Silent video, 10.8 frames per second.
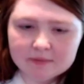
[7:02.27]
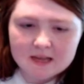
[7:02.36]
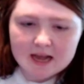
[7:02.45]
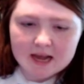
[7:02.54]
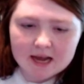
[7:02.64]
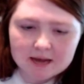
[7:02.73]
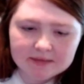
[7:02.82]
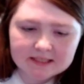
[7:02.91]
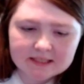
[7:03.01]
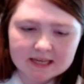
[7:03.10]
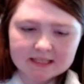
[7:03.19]
Um, and
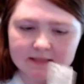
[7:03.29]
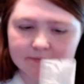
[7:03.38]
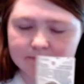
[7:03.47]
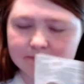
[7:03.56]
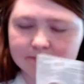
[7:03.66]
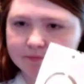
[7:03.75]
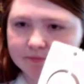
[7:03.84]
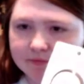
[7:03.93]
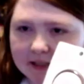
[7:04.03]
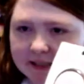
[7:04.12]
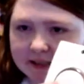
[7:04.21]
it's got some
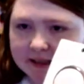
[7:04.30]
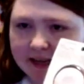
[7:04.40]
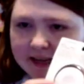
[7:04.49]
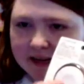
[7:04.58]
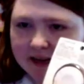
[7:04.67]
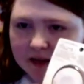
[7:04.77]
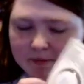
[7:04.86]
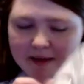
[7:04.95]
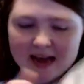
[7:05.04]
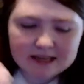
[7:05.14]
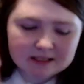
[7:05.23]
little thing on the
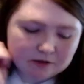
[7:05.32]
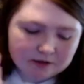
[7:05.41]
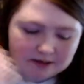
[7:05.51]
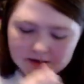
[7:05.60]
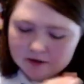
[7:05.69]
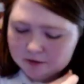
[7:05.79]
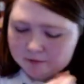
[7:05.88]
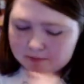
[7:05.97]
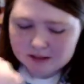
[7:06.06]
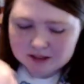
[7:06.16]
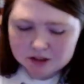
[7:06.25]
back so you can, you know,
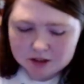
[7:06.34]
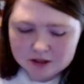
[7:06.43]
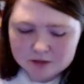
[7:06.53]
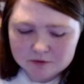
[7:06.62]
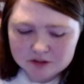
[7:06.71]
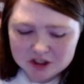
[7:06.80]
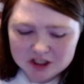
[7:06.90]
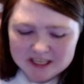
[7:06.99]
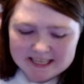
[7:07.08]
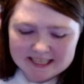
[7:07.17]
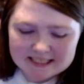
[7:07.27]
blush those
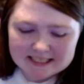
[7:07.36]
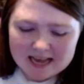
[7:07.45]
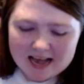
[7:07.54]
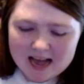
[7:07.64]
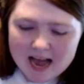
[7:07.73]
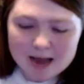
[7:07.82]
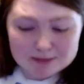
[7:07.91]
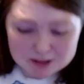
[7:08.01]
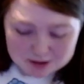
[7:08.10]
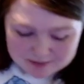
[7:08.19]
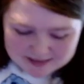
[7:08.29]
cheeks. I'm
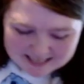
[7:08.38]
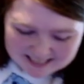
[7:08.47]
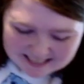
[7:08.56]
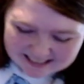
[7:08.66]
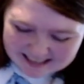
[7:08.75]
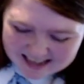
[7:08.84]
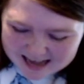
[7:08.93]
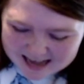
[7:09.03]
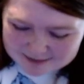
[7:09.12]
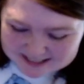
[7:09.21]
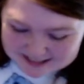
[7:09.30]
assuming,
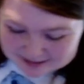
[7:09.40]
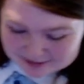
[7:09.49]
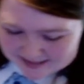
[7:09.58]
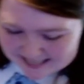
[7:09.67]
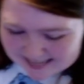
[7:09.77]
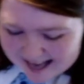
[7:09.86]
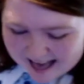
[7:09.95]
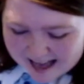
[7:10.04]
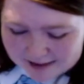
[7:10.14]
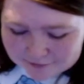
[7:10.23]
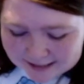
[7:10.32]
I'm assuming,
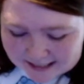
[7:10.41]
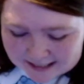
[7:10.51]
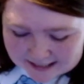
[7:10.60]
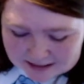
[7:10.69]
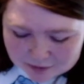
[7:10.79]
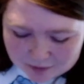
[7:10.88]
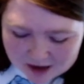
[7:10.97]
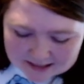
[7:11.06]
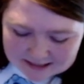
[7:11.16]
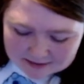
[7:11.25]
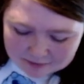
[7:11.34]
I feel like I should
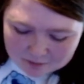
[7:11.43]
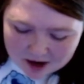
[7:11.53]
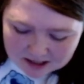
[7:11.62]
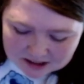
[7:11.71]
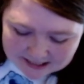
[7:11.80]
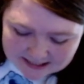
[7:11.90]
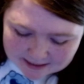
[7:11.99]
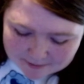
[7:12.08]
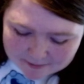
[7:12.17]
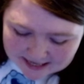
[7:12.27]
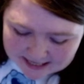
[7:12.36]
watch, watch like
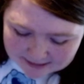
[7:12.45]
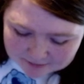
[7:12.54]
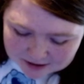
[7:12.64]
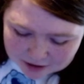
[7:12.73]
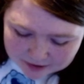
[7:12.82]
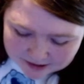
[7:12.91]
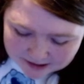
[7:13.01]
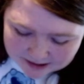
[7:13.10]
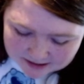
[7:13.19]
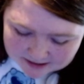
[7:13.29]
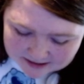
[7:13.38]
some makeup
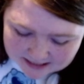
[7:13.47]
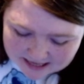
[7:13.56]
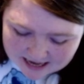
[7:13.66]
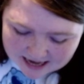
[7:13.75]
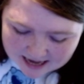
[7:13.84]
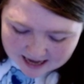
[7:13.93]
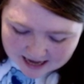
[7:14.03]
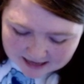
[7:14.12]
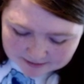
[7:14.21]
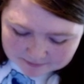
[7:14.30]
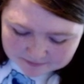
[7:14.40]
tutorials.
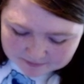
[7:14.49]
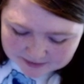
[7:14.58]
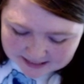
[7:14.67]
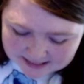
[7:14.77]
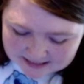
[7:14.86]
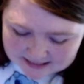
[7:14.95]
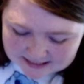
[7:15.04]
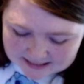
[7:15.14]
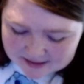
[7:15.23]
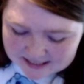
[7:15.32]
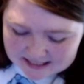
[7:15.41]
Um, because
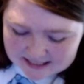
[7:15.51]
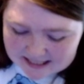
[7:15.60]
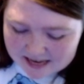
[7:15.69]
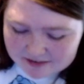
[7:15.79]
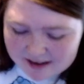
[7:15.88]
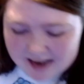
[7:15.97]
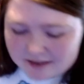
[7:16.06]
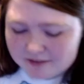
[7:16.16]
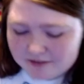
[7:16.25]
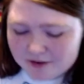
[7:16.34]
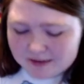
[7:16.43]
some of this stuff, I don't
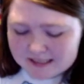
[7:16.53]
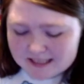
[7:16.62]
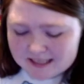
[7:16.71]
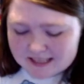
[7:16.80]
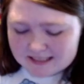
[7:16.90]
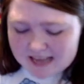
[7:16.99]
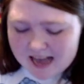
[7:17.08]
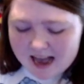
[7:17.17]
even know what it does.